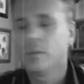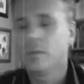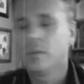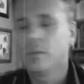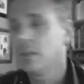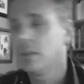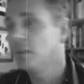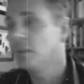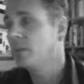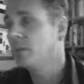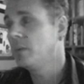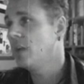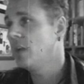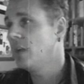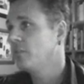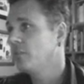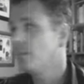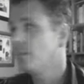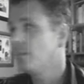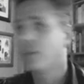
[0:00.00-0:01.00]
a little bit
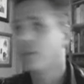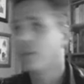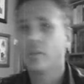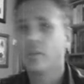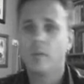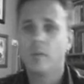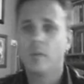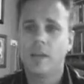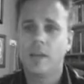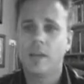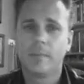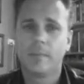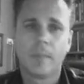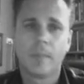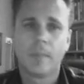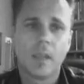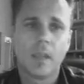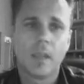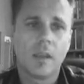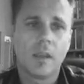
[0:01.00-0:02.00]
over a month away,
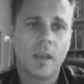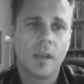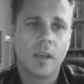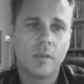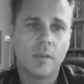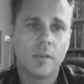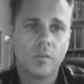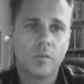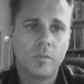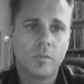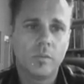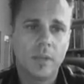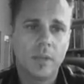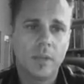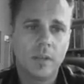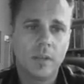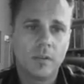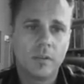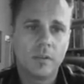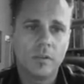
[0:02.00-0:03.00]
and we'll be
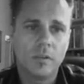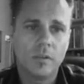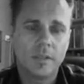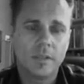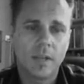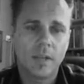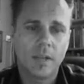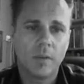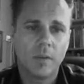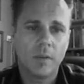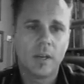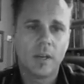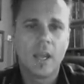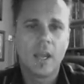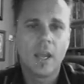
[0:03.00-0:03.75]
using that one.